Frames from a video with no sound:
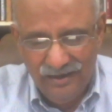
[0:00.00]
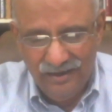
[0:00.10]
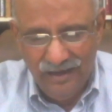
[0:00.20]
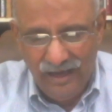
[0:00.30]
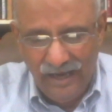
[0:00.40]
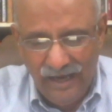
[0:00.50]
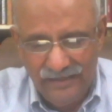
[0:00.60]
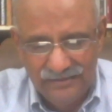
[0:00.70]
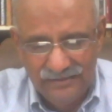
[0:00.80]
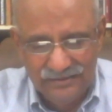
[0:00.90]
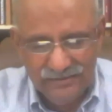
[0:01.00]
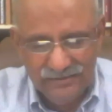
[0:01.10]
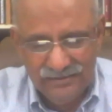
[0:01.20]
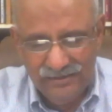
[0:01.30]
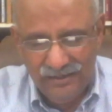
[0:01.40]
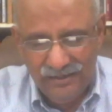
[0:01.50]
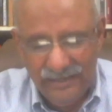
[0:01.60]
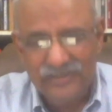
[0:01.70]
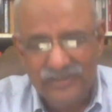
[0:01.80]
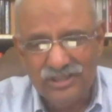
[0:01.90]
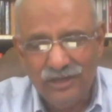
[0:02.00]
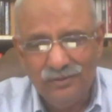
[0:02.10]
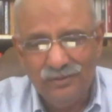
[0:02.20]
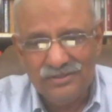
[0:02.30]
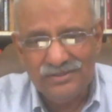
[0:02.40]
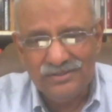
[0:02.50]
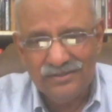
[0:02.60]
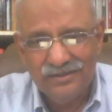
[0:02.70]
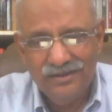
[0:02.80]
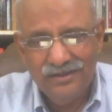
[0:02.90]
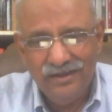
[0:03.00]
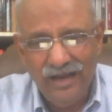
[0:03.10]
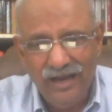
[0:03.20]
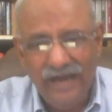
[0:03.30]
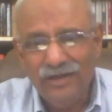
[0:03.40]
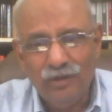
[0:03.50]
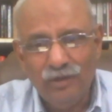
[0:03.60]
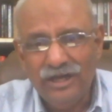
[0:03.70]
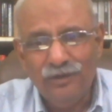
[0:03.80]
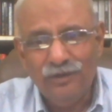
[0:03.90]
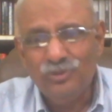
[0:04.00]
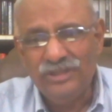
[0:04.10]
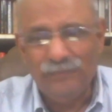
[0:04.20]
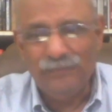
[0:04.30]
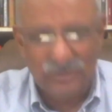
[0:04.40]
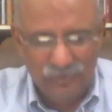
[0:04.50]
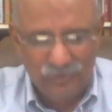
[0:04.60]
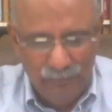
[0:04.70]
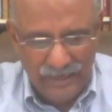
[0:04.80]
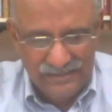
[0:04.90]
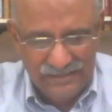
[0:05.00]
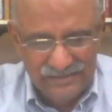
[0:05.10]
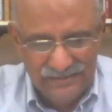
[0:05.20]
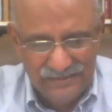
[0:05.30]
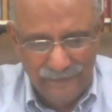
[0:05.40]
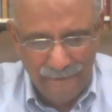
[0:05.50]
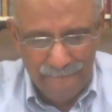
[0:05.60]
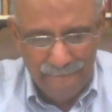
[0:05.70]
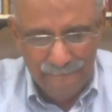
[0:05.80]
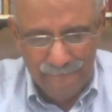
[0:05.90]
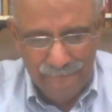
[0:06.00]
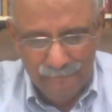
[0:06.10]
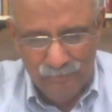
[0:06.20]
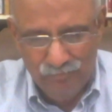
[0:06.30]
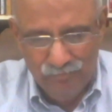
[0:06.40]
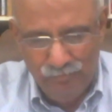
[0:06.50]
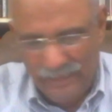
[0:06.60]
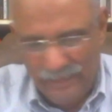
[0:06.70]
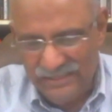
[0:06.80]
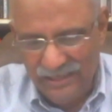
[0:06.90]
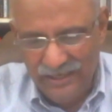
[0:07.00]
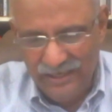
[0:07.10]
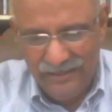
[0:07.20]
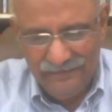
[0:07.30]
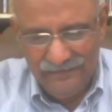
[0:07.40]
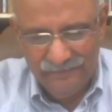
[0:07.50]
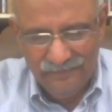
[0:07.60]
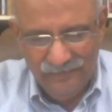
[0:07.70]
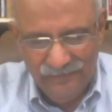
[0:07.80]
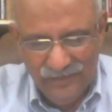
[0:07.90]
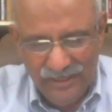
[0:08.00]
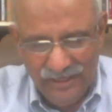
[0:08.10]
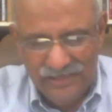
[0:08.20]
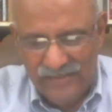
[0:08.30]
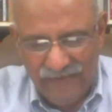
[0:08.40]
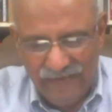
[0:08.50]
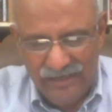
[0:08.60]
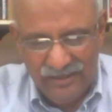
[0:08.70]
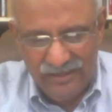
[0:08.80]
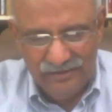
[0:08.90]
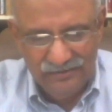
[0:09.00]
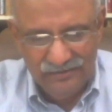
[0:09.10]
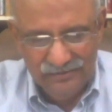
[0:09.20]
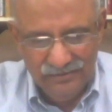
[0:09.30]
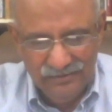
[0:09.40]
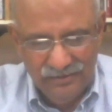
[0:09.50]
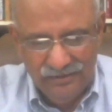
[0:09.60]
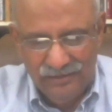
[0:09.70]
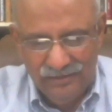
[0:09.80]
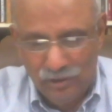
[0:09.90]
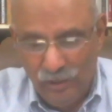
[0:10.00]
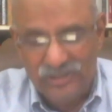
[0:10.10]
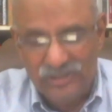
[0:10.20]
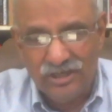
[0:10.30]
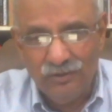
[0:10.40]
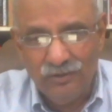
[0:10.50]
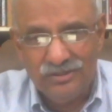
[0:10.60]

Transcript: and 8 schedules and 22 chapters or parts. Presently, it is having the 12 schedules,